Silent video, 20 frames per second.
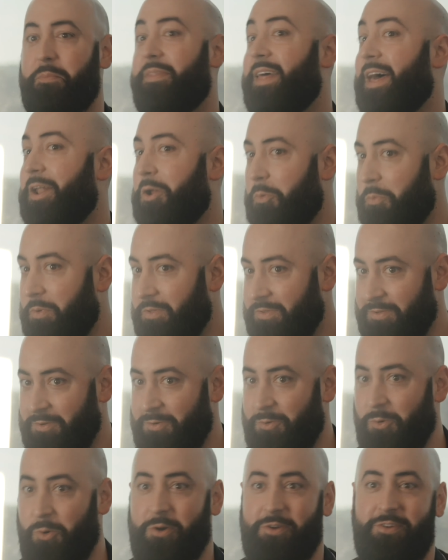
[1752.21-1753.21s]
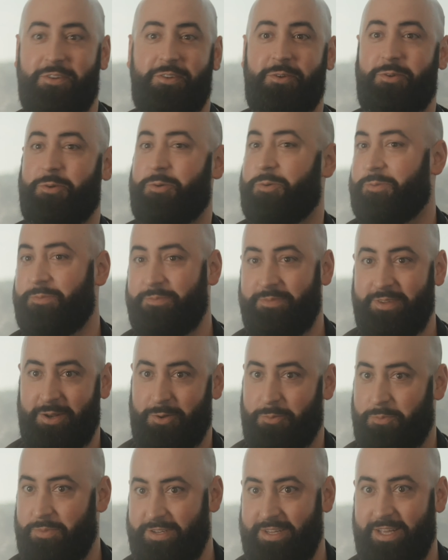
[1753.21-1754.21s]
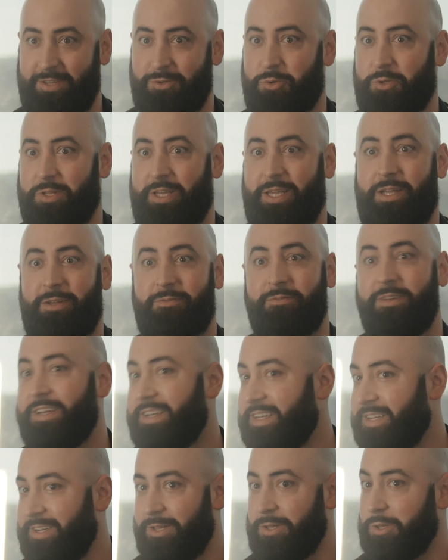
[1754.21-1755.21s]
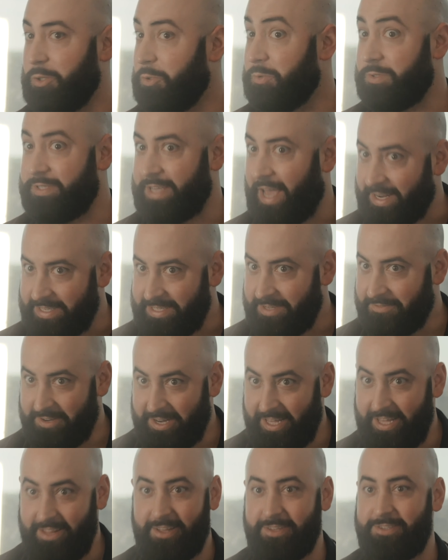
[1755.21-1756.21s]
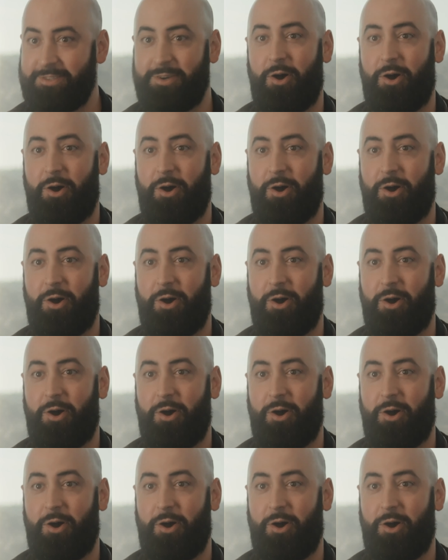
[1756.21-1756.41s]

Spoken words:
That opens the door to potentially loose activity, let's